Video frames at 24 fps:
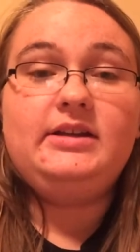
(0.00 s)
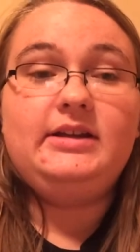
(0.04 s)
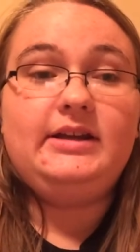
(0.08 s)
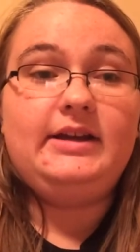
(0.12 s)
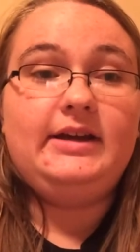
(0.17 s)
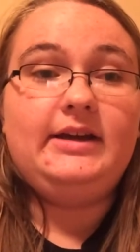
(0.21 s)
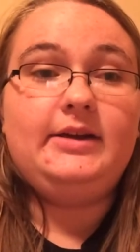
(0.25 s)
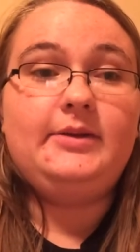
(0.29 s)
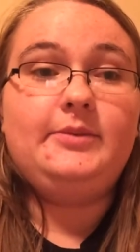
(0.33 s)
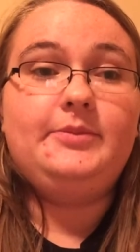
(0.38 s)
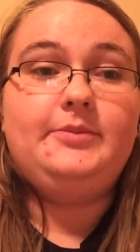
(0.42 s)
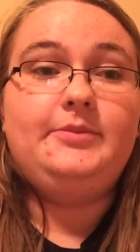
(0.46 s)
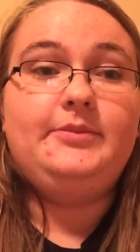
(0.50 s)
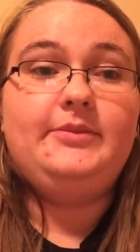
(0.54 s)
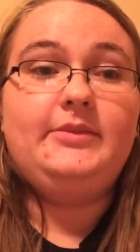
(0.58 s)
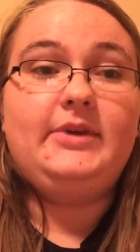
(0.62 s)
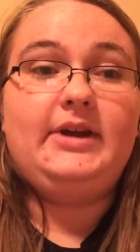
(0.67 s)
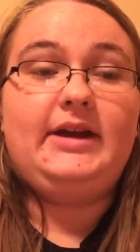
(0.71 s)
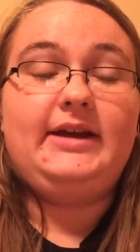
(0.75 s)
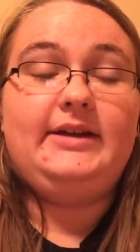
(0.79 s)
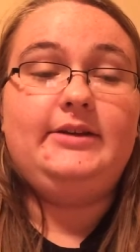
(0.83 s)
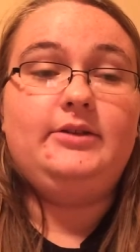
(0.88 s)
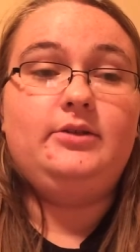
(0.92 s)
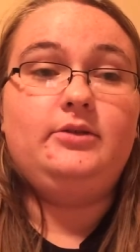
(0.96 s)
Yeah,
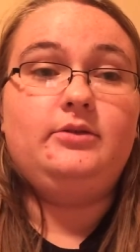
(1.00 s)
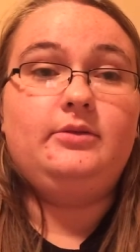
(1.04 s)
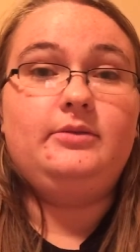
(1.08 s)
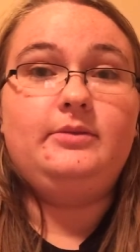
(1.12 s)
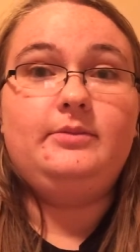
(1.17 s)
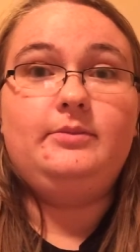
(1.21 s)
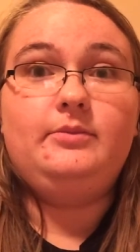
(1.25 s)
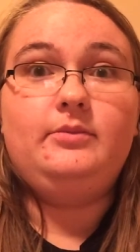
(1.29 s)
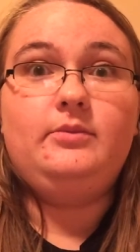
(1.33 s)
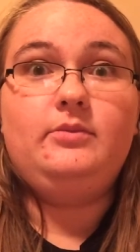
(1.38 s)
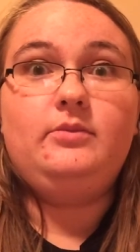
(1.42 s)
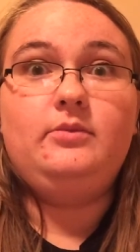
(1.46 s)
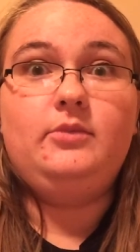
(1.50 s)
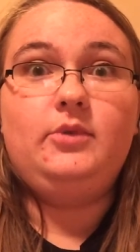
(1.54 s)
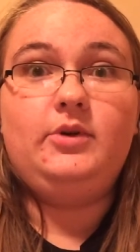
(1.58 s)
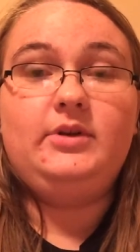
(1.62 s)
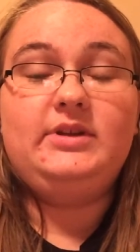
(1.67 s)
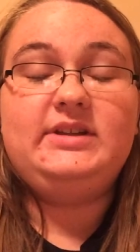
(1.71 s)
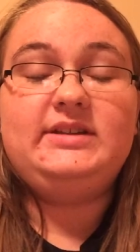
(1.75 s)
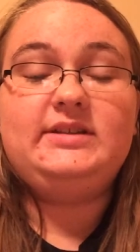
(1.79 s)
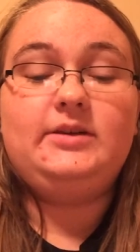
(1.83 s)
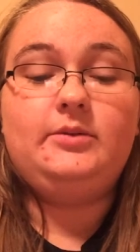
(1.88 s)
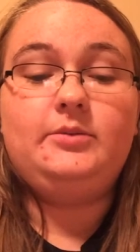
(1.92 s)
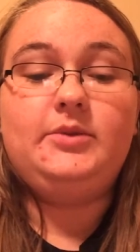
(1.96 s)
I know
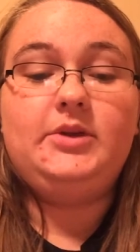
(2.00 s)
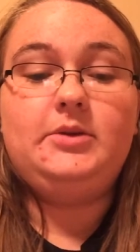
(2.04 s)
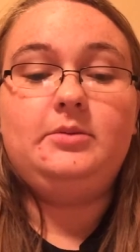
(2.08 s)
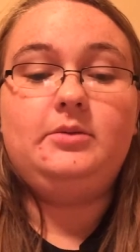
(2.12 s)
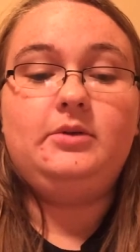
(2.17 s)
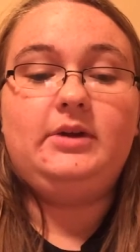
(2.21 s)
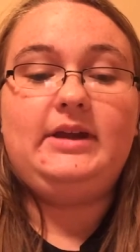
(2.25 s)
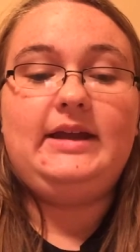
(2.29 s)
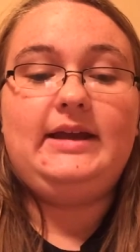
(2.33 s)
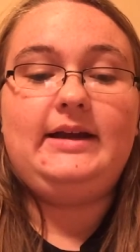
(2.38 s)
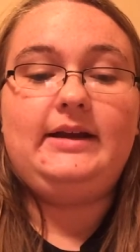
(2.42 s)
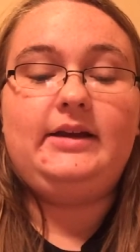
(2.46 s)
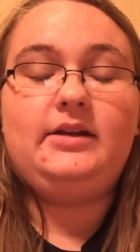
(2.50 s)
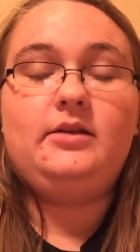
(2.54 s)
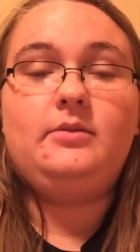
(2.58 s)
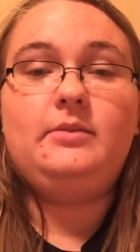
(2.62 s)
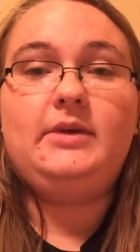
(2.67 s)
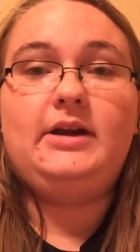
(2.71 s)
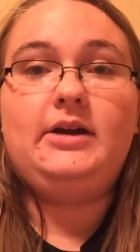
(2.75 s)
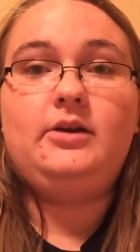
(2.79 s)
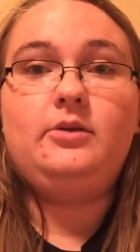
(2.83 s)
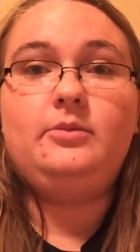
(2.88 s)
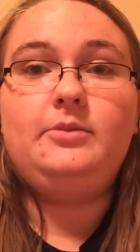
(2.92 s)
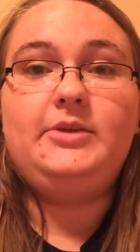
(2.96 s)
some people can't come
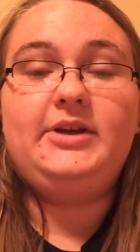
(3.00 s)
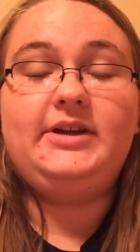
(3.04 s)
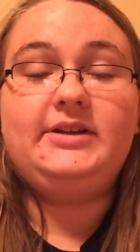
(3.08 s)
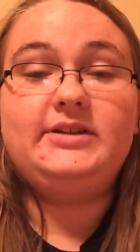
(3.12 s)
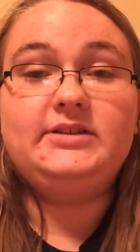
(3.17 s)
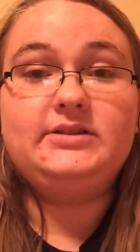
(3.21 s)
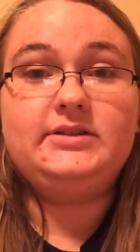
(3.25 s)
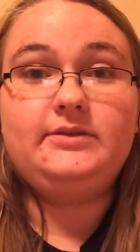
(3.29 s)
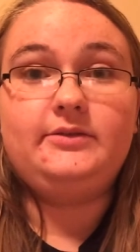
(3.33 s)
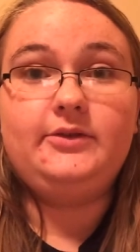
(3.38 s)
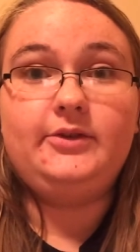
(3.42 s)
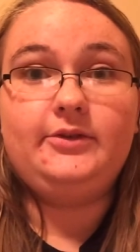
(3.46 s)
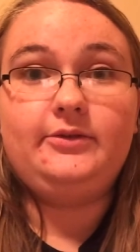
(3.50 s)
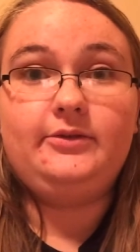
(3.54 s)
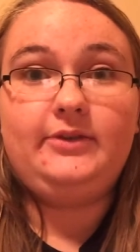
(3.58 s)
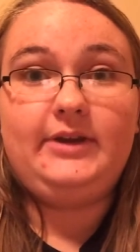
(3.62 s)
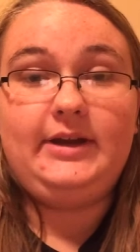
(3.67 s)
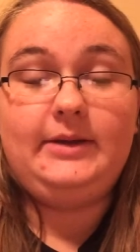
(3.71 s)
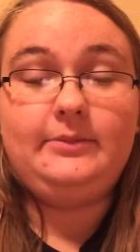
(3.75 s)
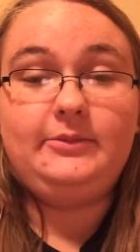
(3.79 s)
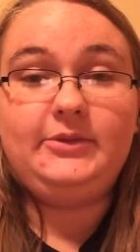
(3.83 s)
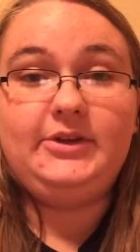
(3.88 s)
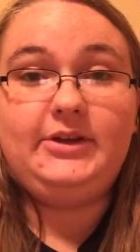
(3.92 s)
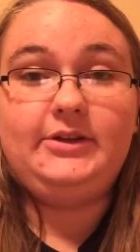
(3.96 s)
out because of their
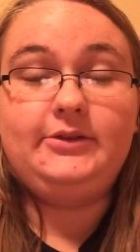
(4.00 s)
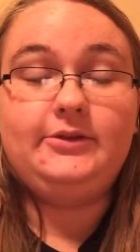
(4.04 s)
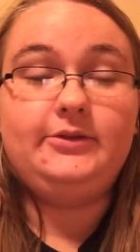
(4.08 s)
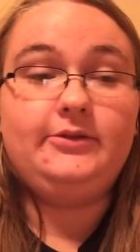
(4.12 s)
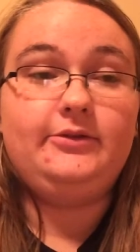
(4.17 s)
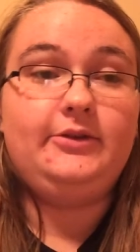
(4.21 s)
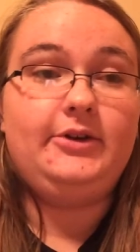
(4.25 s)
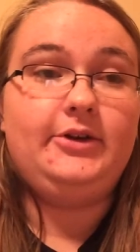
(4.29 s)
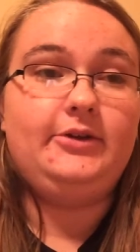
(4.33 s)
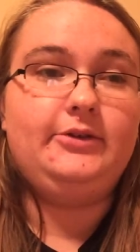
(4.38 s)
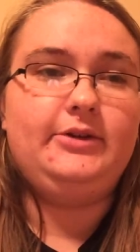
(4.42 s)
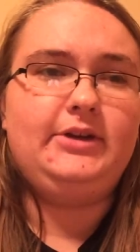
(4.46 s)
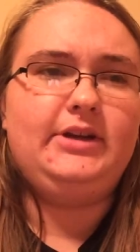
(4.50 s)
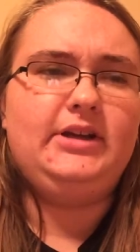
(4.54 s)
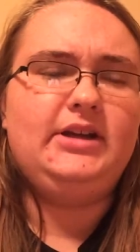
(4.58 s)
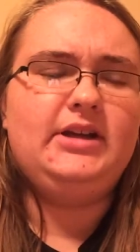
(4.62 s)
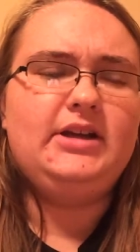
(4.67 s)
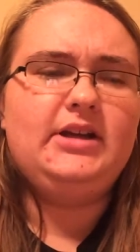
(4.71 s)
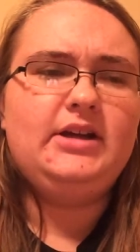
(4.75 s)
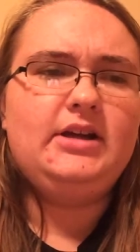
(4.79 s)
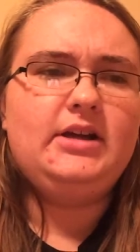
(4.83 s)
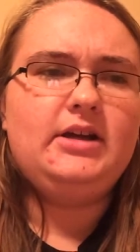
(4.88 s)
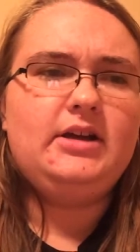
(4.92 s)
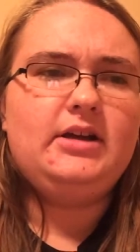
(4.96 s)
family and they're very
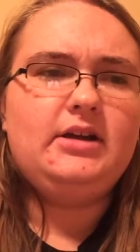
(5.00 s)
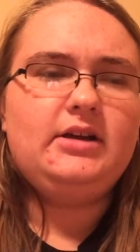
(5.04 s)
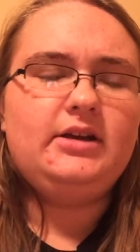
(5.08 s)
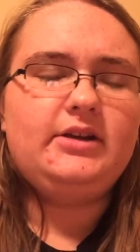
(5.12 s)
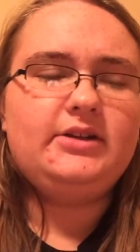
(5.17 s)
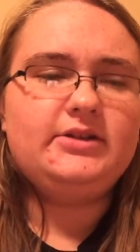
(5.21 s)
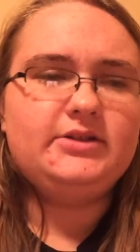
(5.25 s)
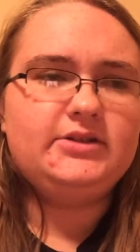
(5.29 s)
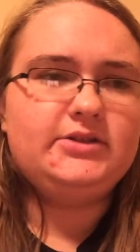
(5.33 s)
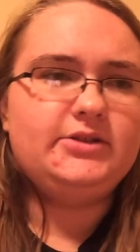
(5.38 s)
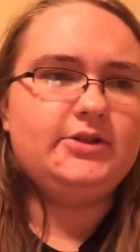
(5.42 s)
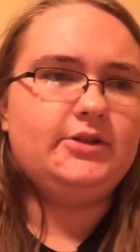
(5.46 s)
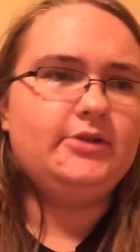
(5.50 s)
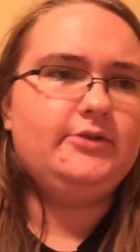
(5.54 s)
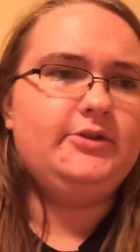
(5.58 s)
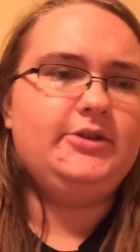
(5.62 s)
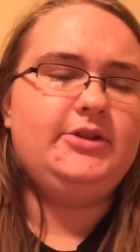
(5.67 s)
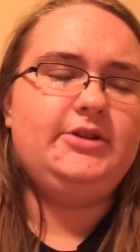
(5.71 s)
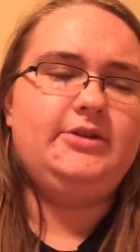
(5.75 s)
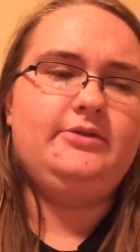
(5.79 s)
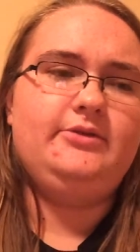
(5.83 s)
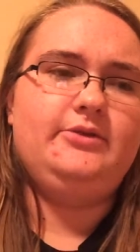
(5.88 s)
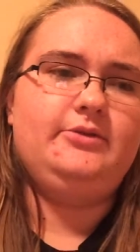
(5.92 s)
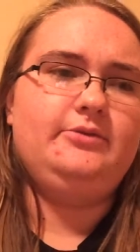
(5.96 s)

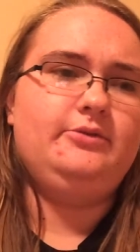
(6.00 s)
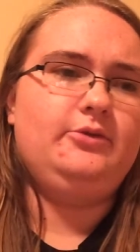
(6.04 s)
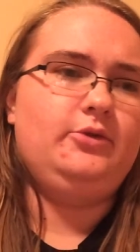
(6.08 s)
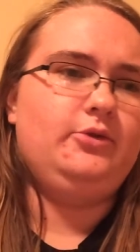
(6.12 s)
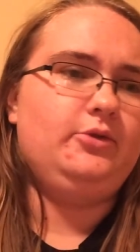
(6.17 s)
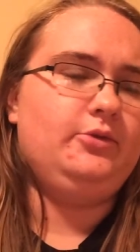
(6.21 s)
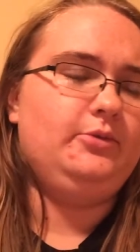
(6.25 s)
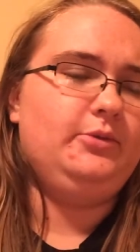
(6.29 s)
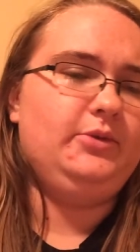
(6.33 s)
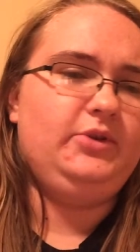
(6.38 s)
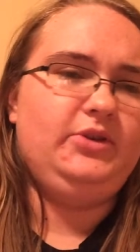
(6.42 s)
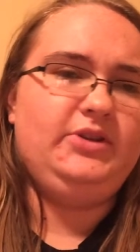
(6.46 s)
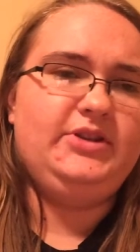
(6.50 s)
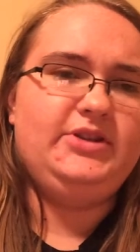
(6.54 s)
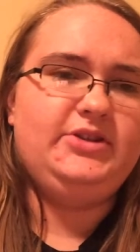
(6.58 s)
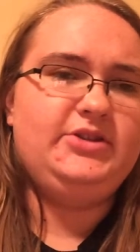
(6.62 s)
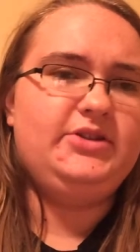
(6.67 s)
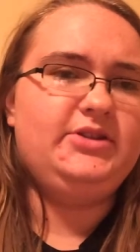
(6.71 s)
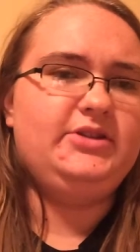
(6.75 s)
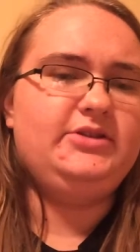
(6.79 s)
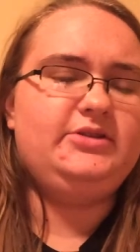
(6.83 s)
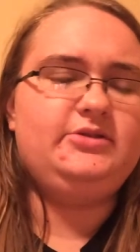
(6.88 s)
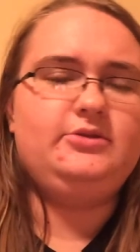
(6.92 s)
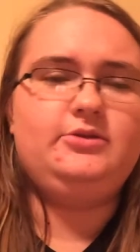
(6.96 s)
conservative and, or
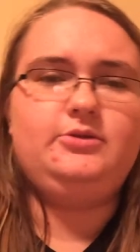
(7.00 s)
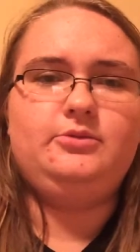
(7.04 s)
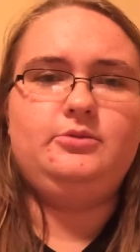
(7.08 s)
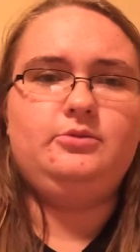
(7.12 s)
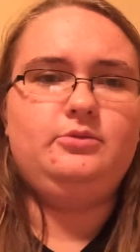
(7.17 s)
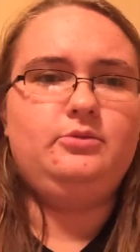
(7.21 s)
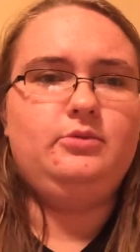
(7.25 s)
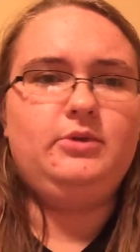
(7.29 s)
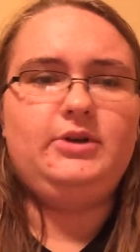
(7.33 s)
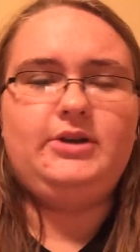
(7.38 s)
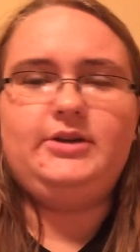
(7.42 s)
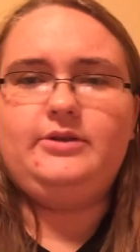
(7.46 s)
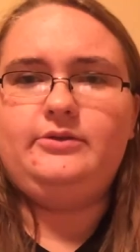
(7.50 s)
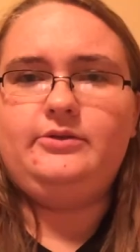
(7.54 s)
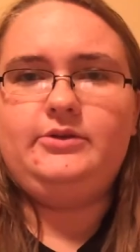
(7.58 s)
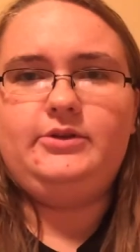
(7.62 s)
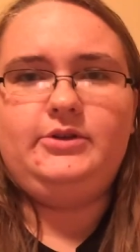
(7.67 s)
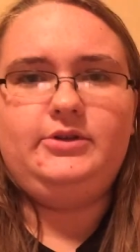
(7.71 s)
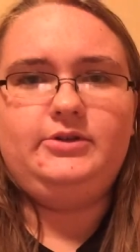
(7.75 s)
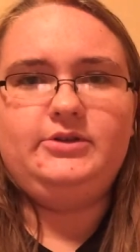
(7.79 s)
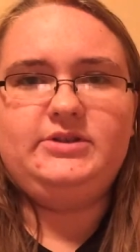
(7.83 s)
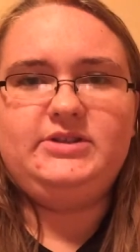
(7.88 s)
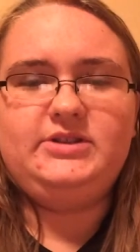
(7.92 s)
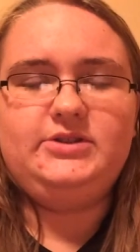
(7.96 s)
religious or whatever
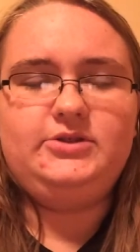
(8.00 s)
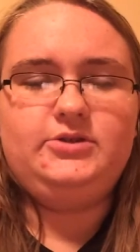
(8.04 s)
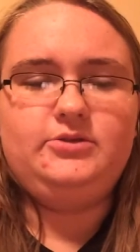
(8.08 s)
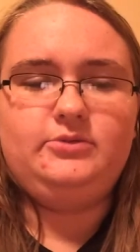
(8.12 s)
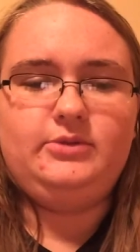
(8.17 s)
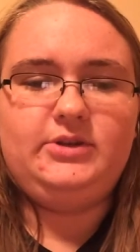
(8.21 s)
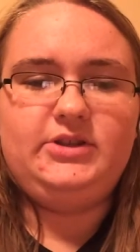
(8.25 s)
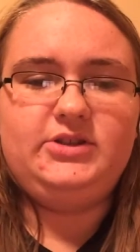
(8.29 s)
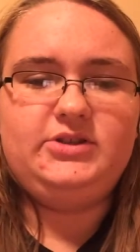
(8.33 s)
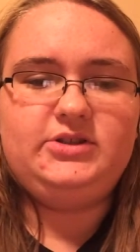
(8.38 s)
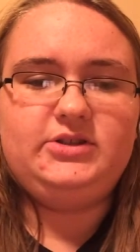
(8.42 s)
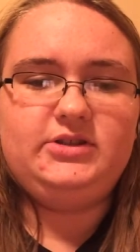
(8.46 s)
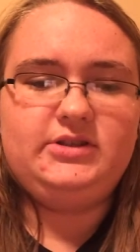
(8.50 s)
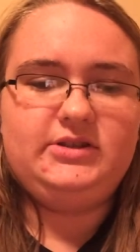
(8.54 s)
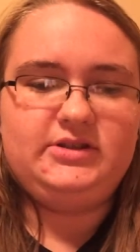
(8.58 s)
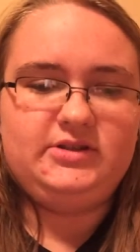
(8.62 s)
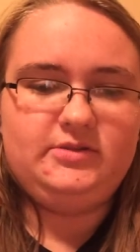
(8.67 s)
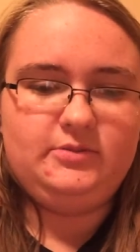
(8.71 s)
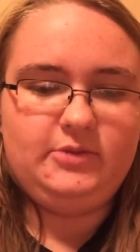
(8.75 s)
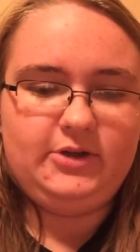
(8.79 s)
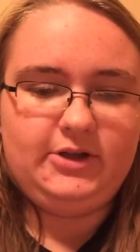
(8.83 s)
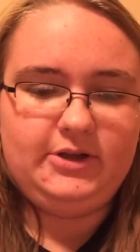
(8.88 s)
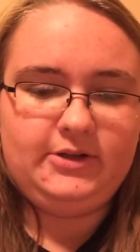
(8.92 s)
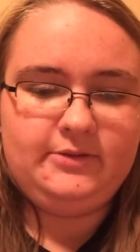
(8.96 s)
your situation
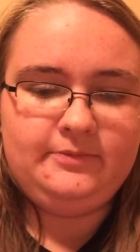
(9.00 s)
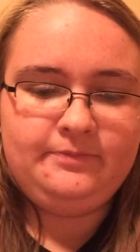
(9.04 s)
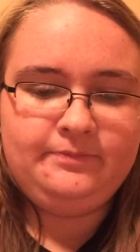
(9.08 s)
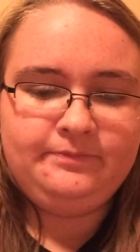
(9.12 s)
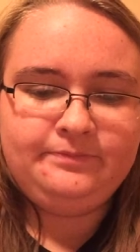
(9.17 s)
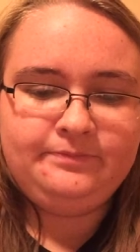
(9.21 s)
is, but